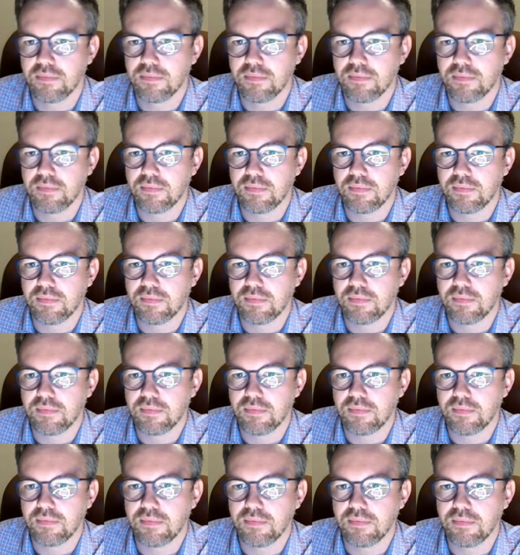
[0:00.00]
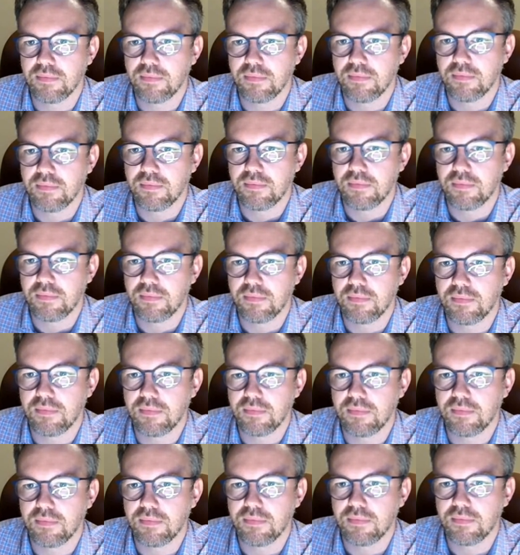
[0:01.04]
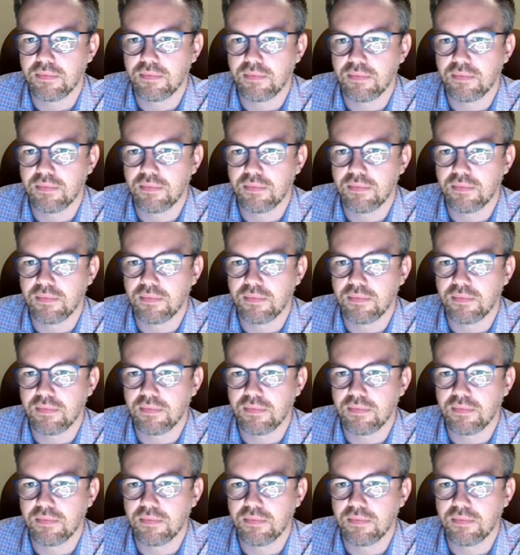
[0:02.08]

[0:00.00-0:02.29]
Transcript: (silent)